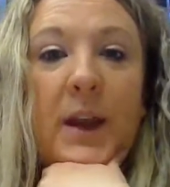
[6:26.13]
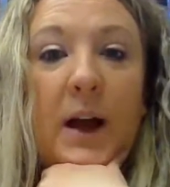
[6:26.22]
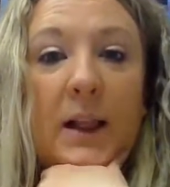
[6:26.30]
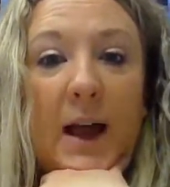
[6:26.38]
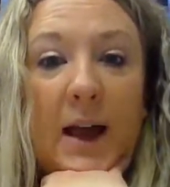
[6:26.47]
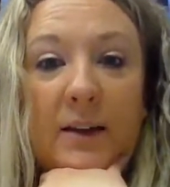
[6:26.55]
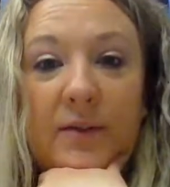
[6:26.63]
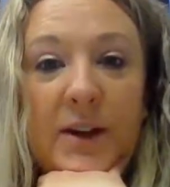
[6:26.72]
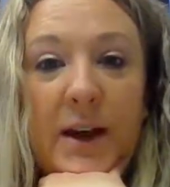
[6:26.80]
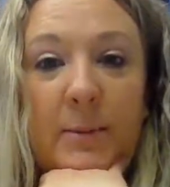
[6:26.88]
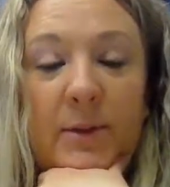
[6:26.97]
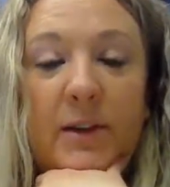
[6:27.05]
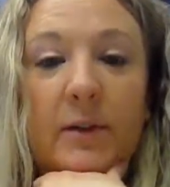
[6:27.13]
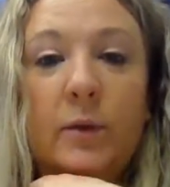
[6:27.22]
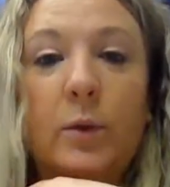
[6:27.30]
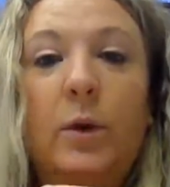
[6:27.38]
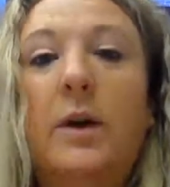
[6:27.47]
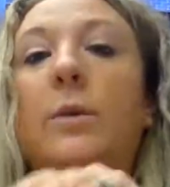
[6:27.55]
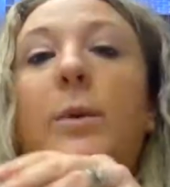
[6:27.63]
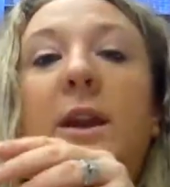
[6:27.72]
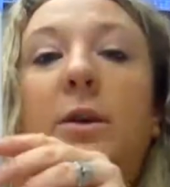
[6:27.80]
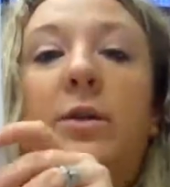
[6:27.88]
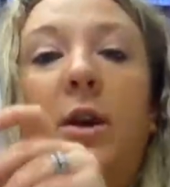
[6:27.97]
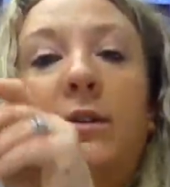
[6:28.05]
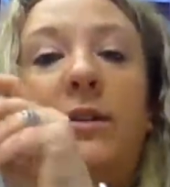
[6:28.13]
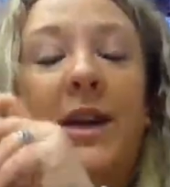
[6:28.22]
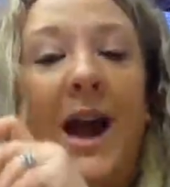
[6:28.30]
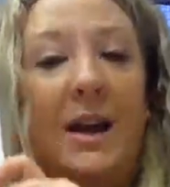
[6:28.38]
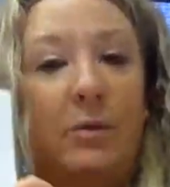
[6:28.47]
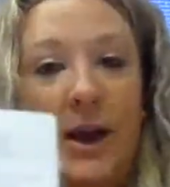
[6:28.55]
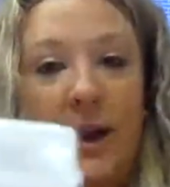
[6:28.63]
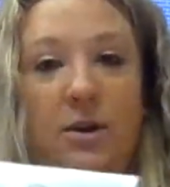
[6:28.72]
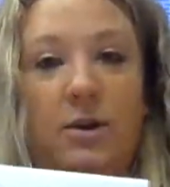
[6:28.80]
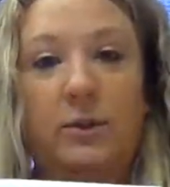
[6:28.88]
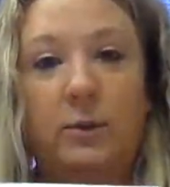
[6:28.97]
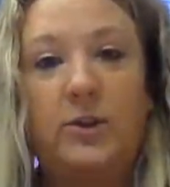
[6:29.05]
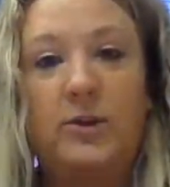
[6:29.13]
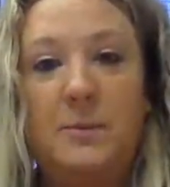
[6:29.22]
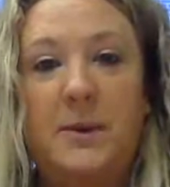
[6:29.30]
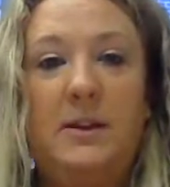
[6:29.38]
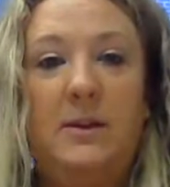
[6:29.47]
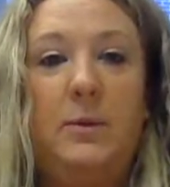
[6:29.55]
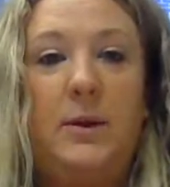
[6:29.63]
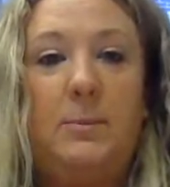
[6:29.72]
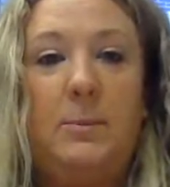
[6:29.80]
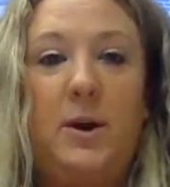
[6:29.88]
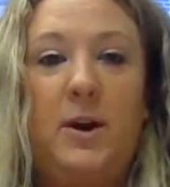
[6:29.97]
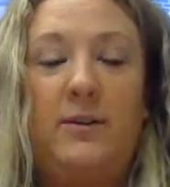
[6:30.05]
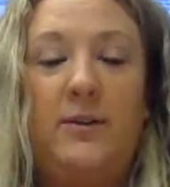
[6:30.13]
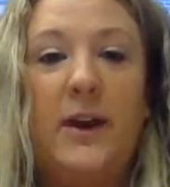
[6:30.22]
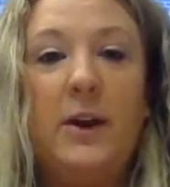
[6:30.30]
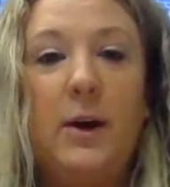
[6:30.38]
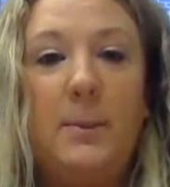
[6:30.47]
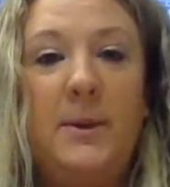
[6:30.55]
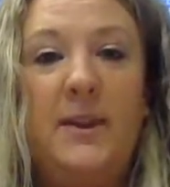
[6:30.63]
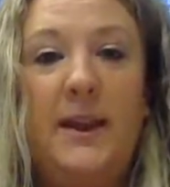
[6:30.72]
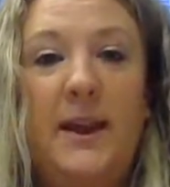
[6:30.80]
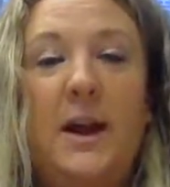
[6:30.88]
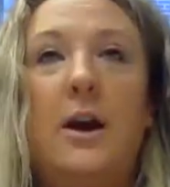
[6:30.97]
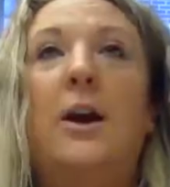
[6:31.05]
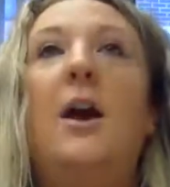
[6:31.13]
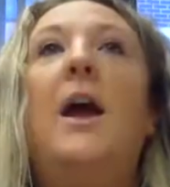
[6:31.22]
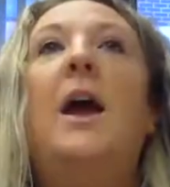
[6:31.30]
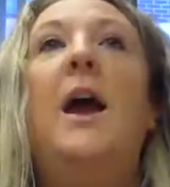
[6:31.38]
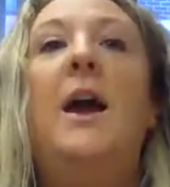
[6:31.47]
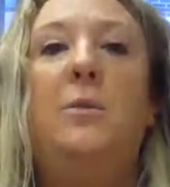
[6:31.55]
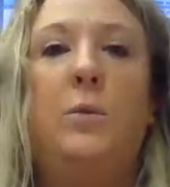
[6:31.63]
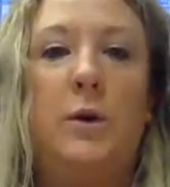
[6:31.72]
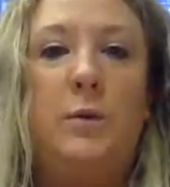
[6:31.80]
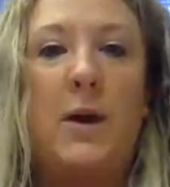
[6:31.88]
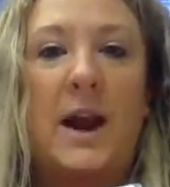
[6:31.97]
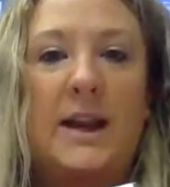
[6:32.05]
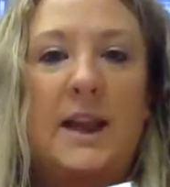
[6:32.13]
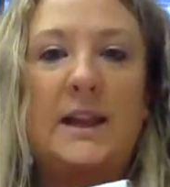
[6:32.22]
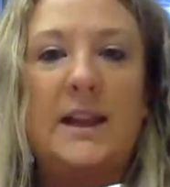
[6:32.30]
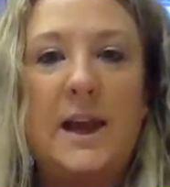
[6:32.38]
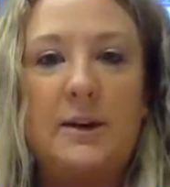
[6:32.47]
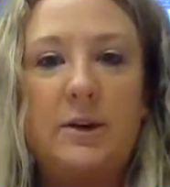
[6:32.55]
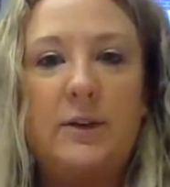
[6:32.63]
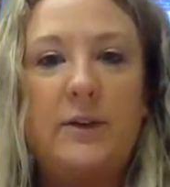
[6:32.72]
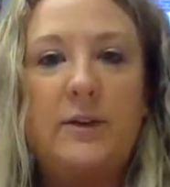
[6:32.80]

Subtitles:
A lot of times in school, we use our sky writers, which means we put our finger up in the air and we're writing letters,